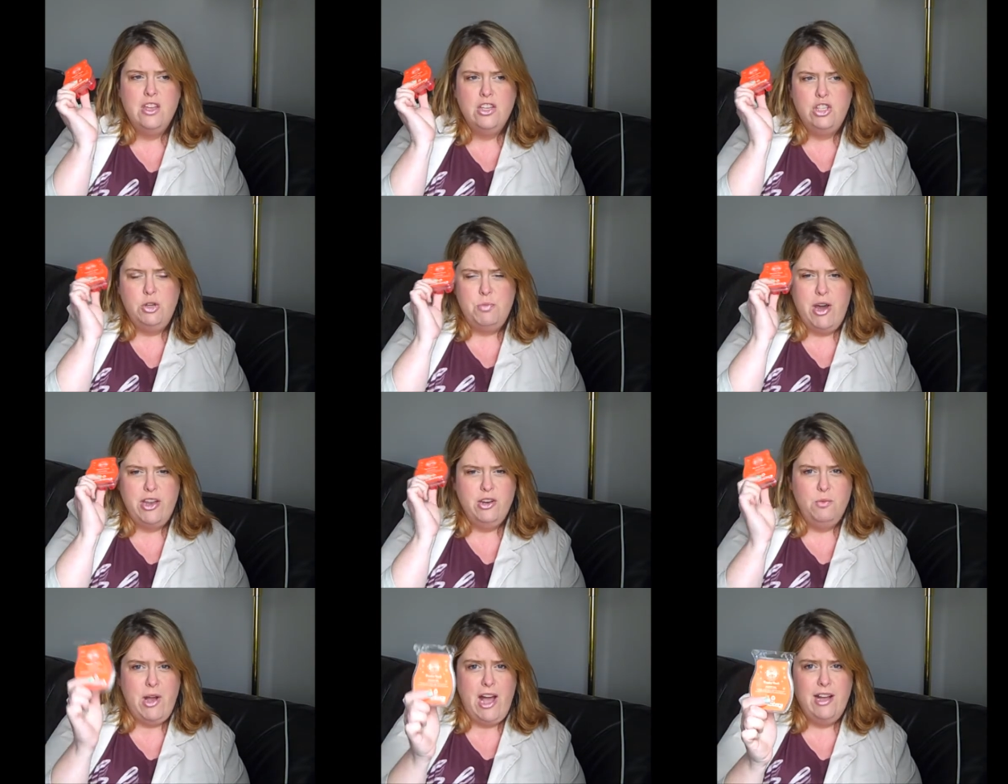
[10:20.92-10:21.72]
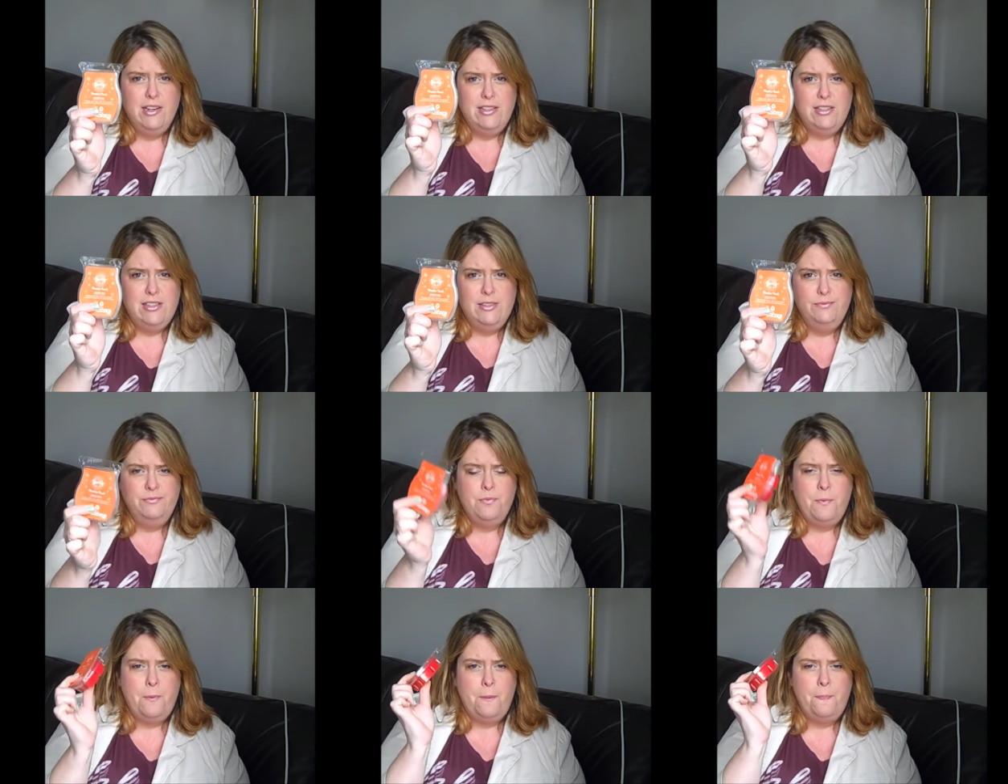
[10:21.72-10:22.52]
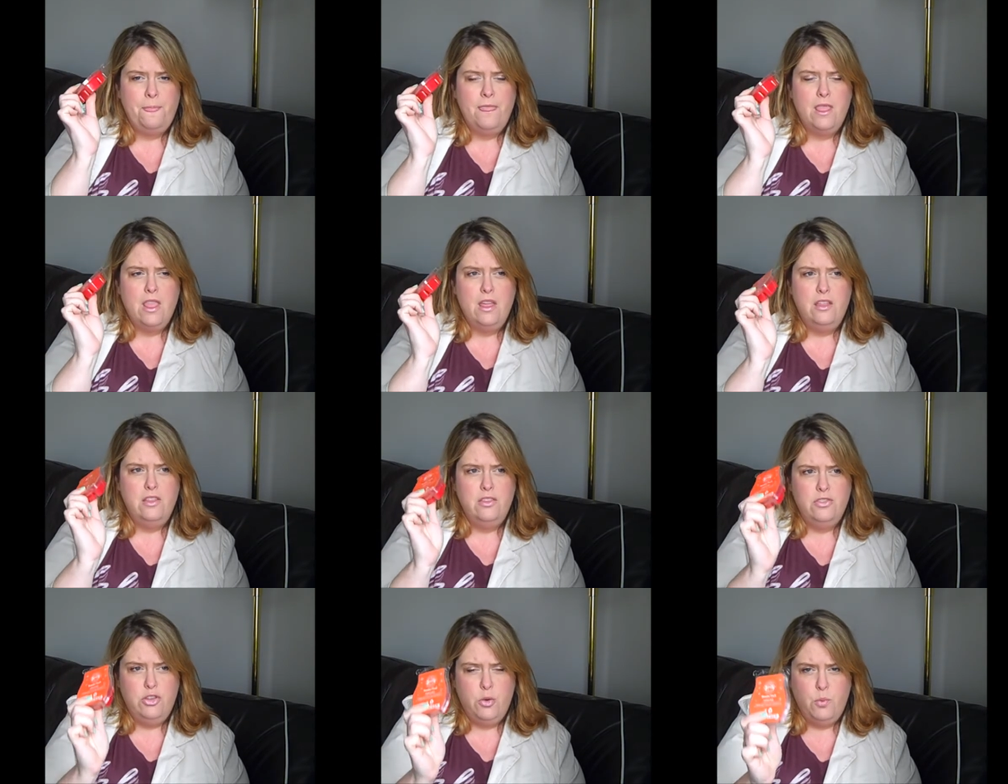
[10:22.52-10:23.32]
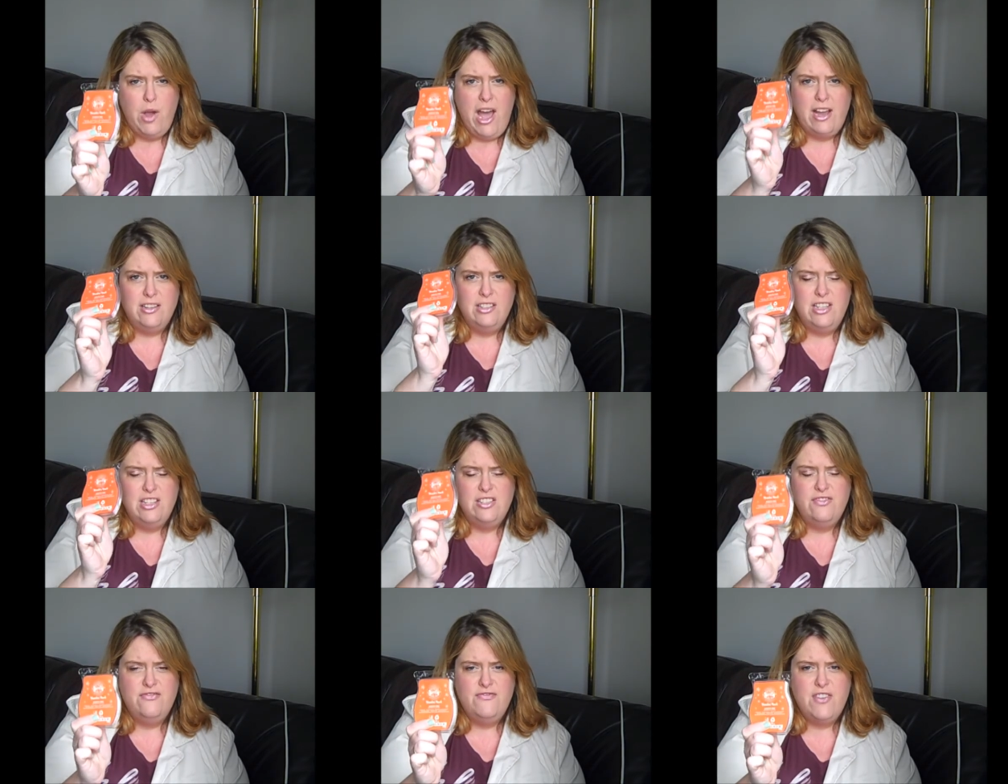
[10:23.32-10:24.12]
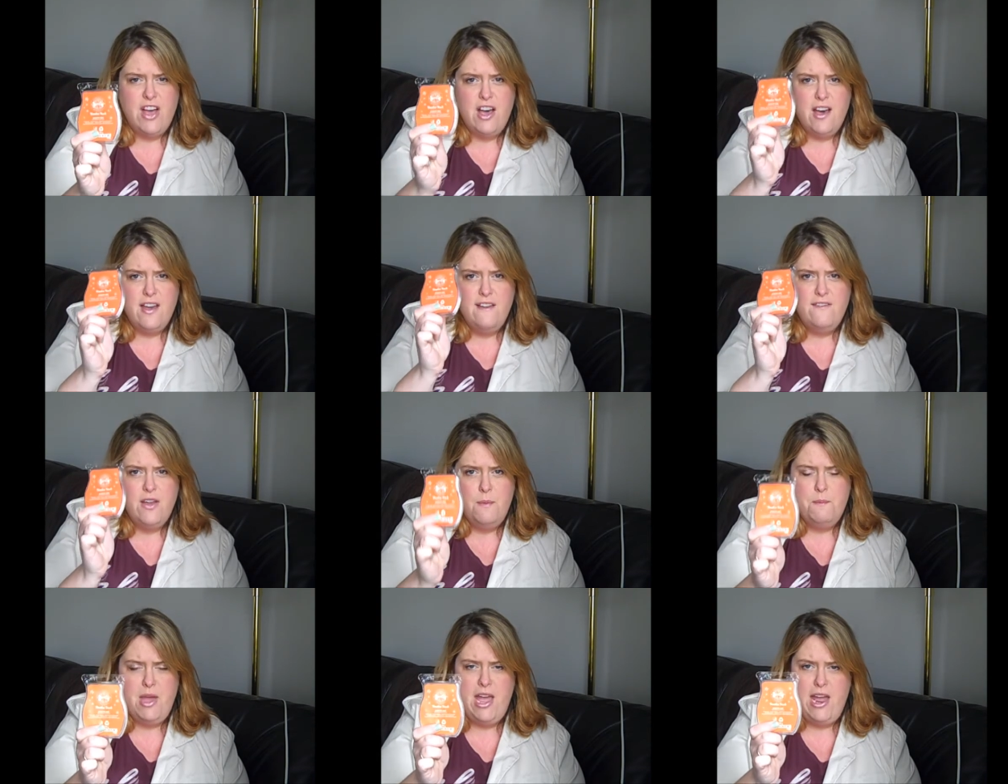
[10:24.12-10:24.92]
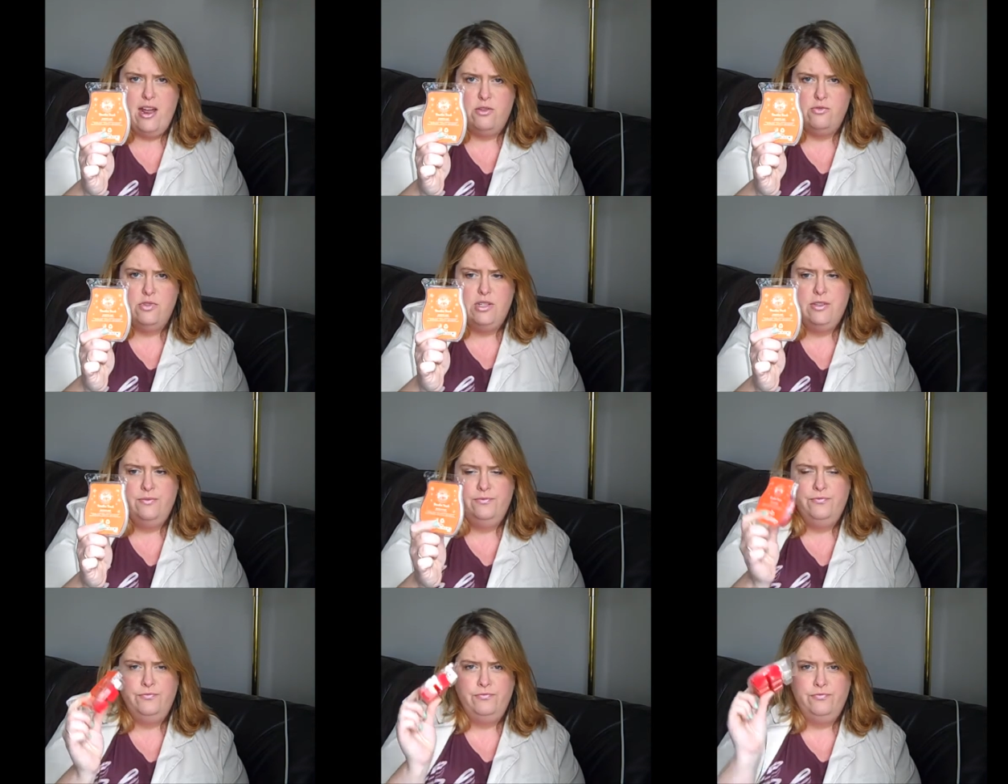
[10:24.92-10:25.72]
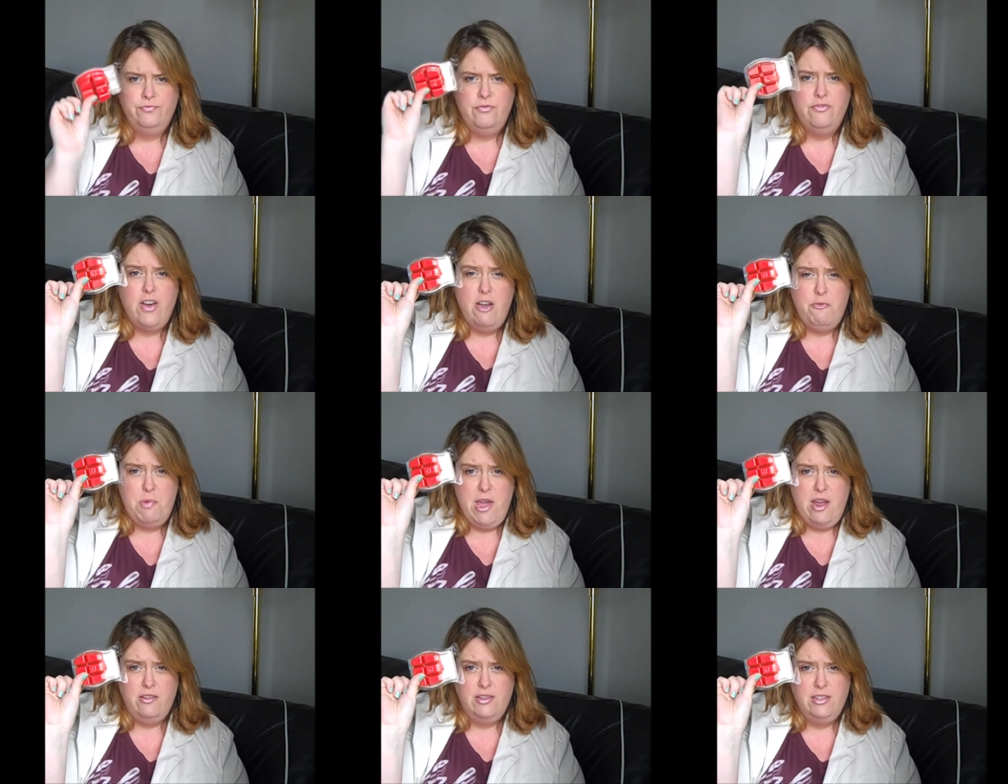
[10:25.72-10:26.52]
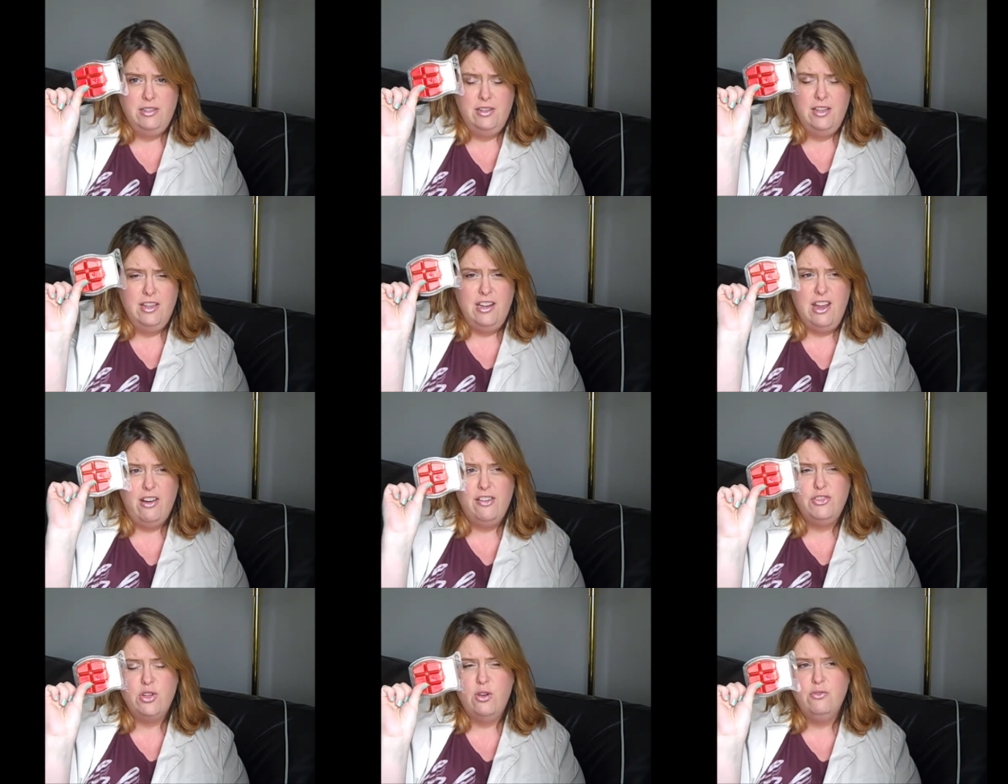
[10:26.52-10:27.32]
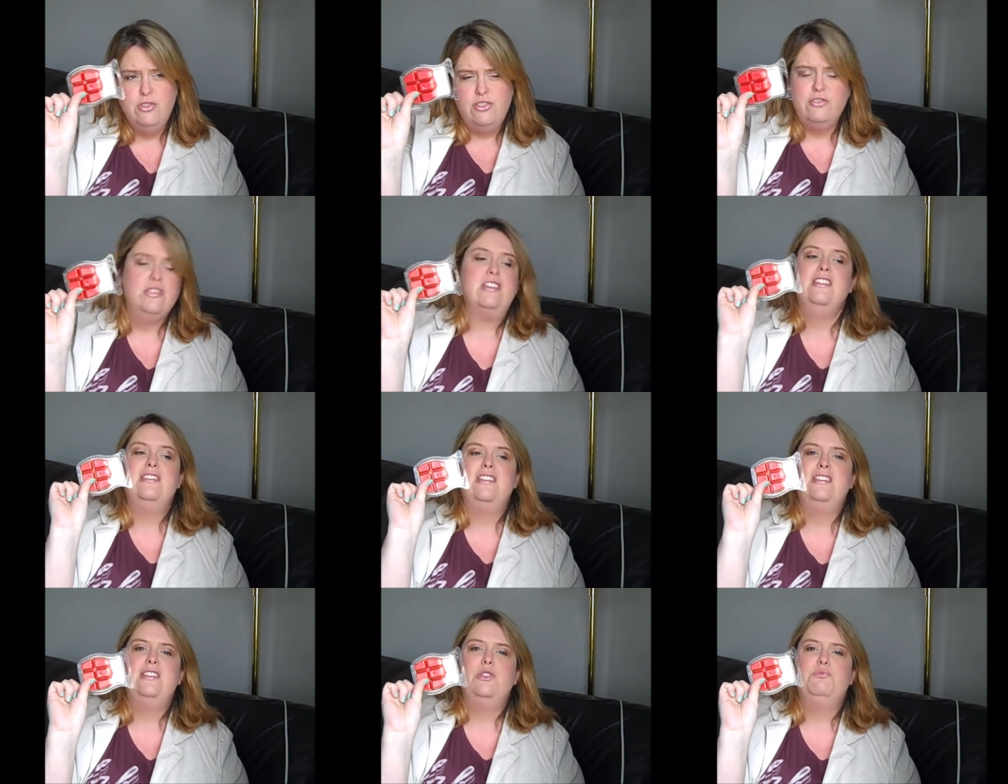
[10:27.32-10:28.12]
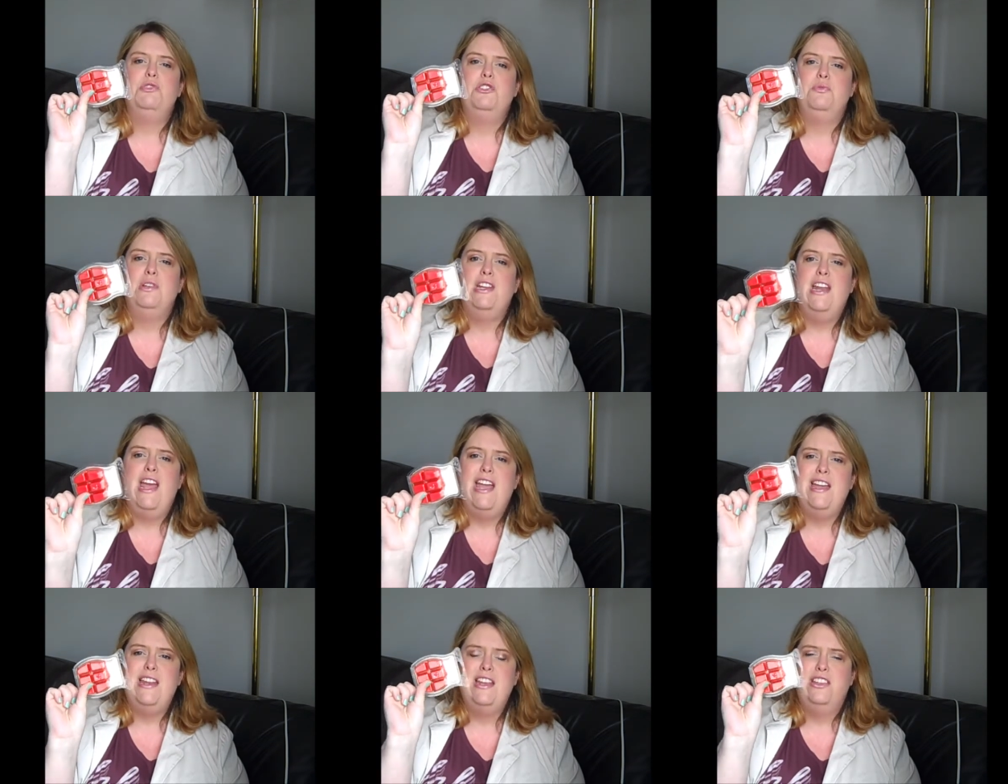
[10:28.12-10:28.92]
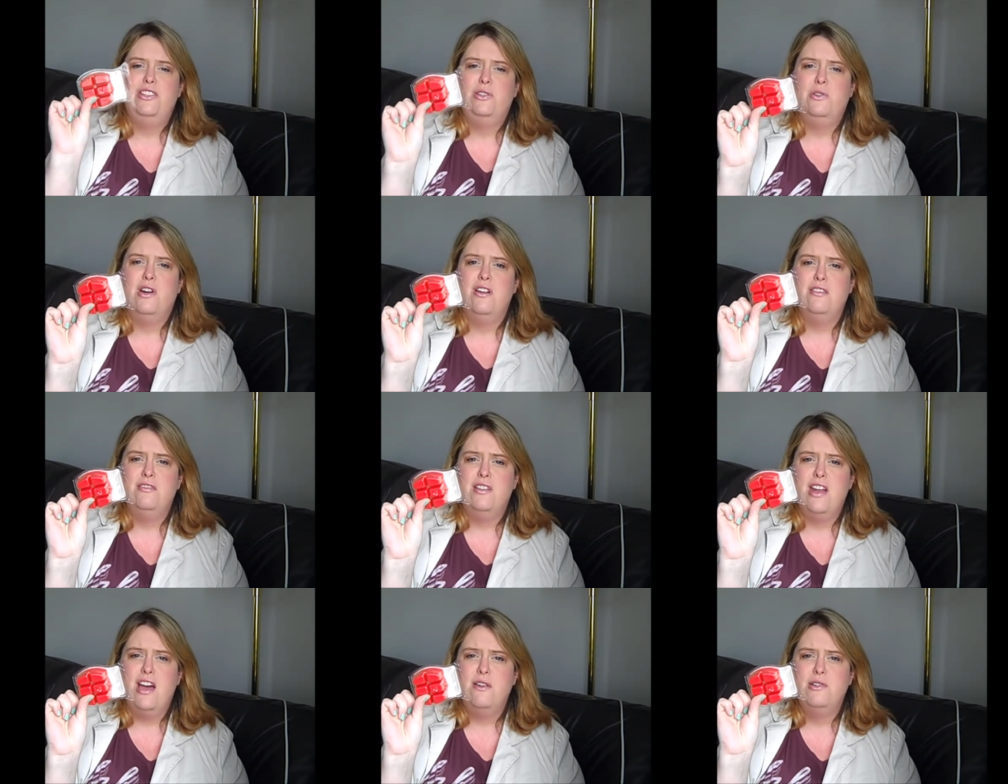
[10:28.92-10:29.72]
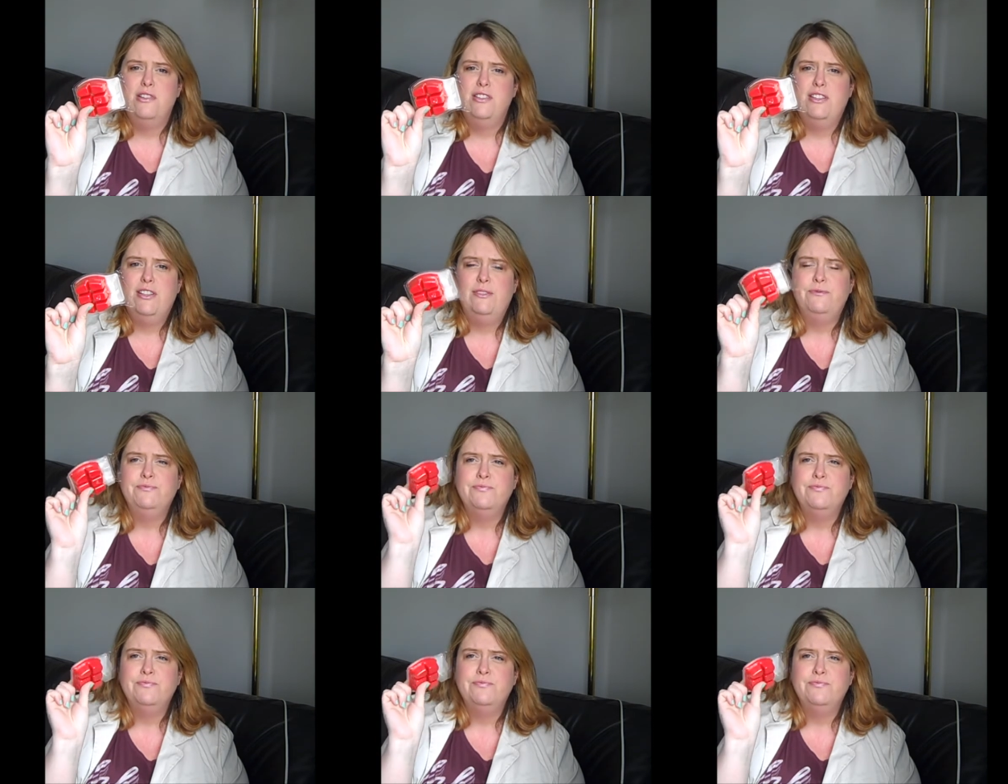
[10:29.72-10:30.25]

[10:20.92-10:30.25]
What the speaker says: You buy your wax. Your wax is £5. £5. Now I've told you that this is between 80 to 100 hours.